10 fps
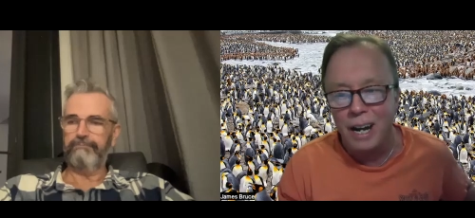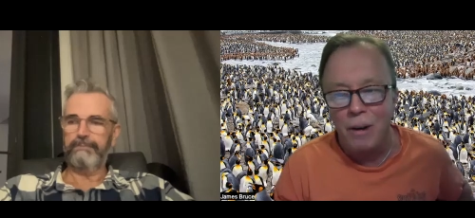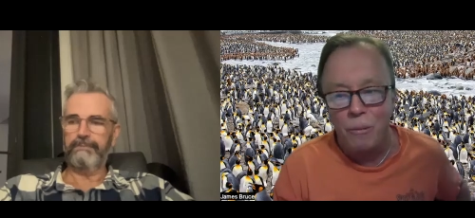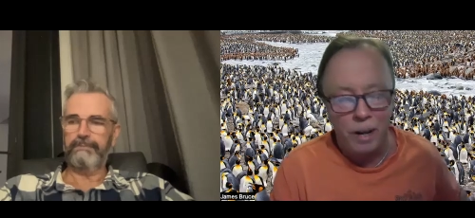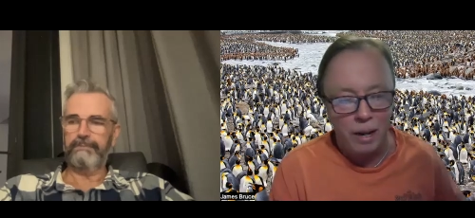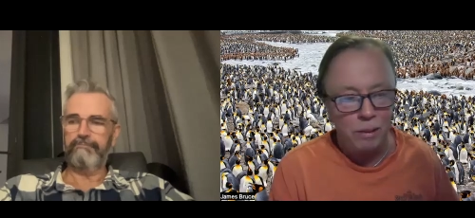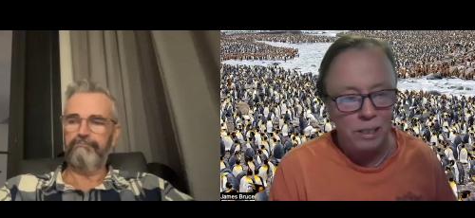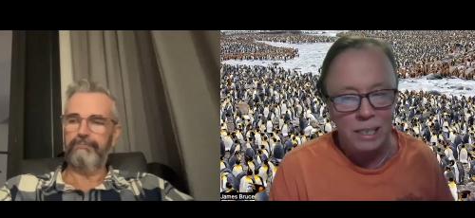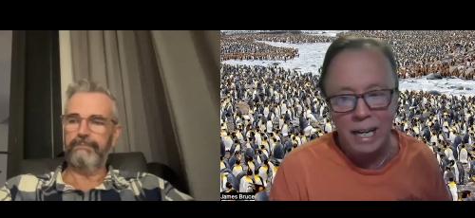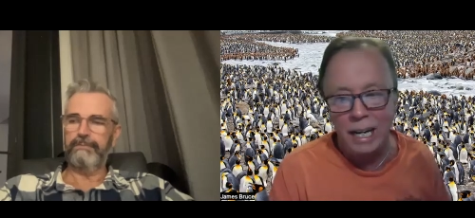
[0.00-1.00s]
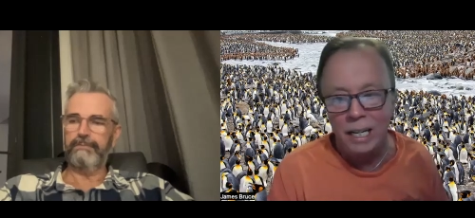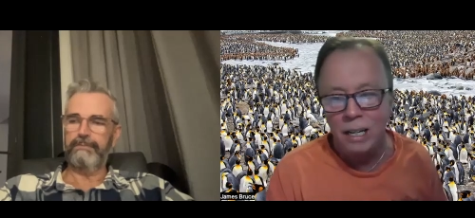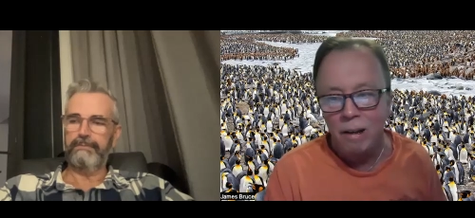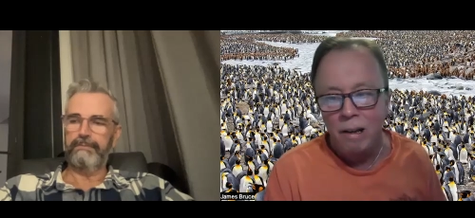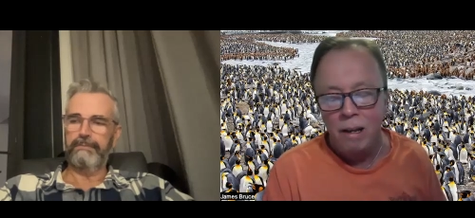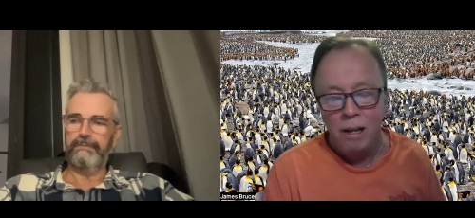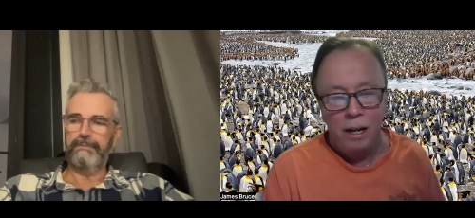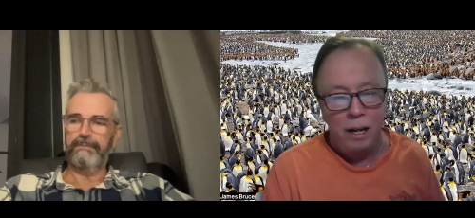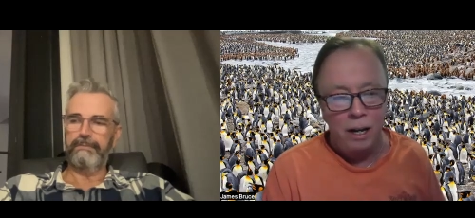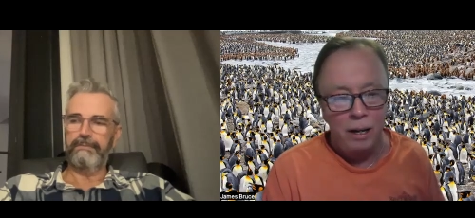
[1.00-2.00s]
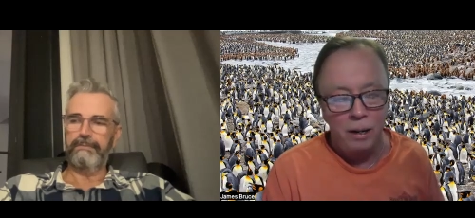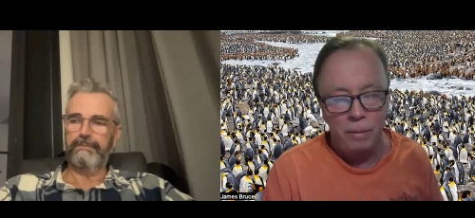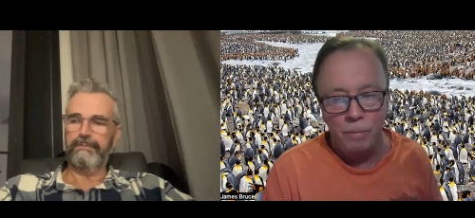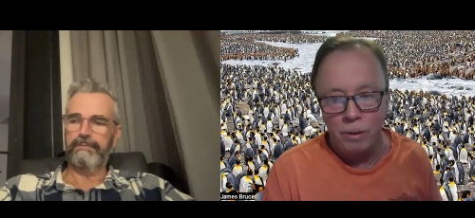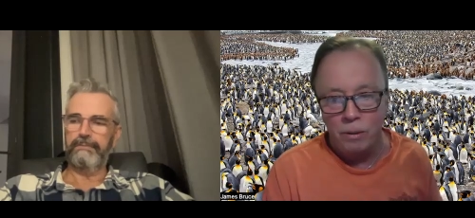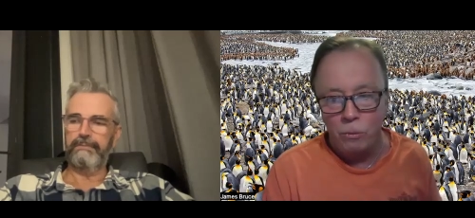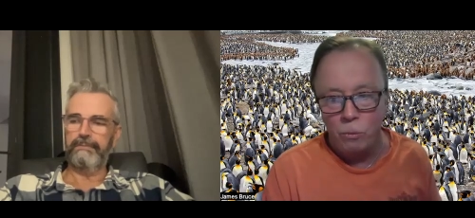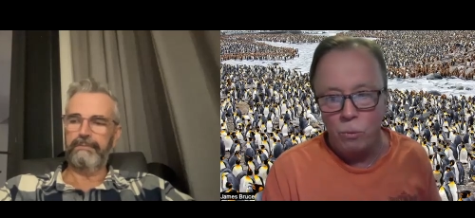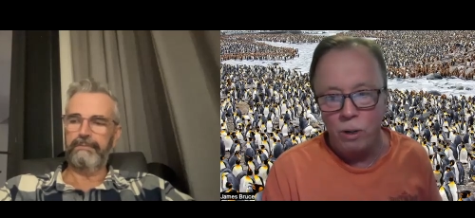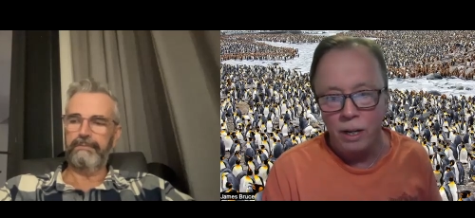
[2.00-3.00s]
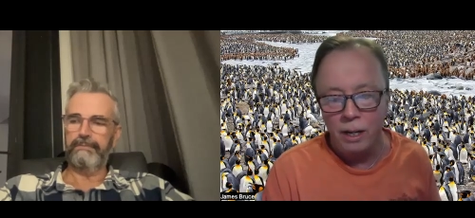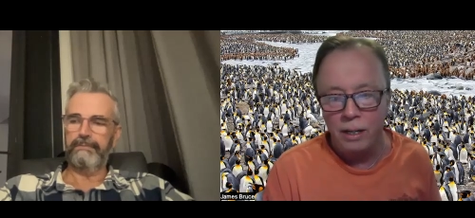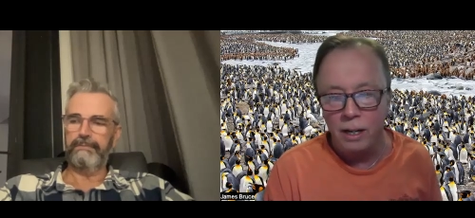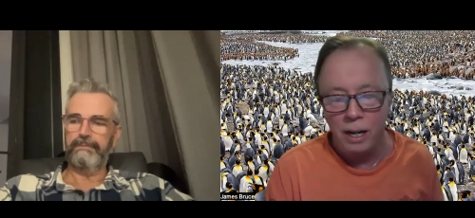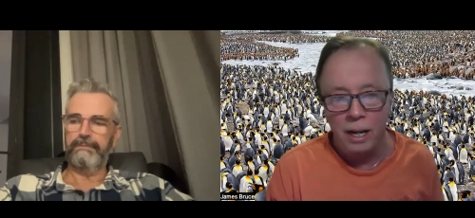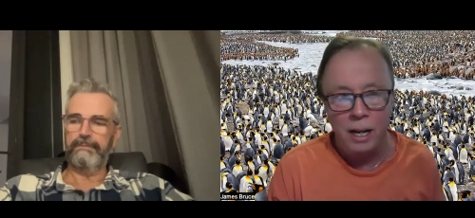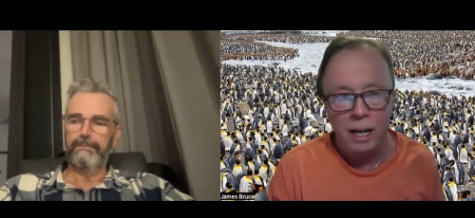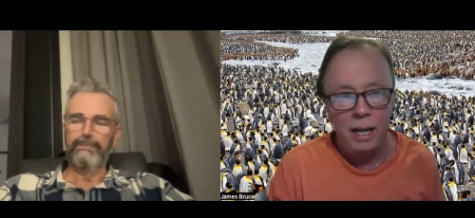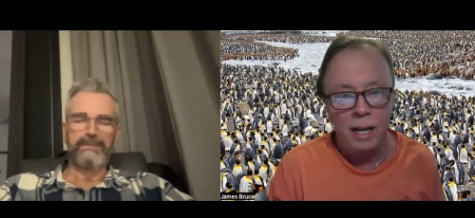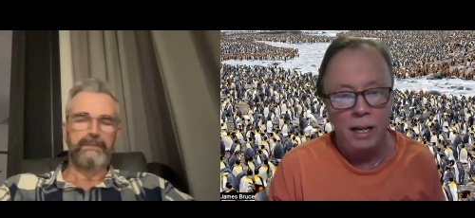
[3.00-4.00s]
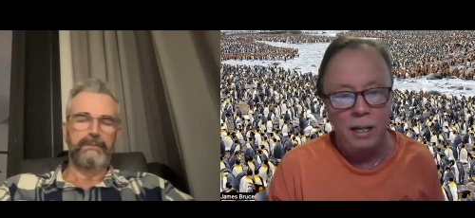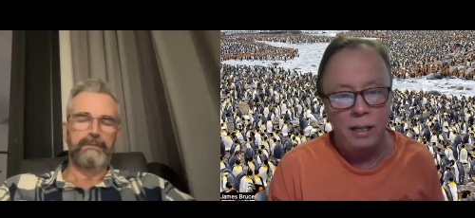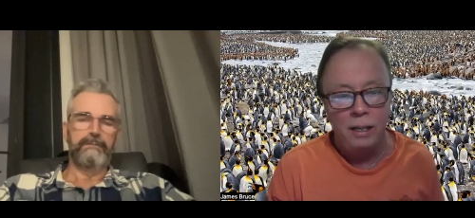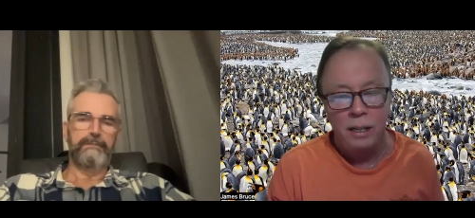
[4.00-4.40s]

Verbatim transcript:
Speaker 1: it out. When I was a kid, um, when I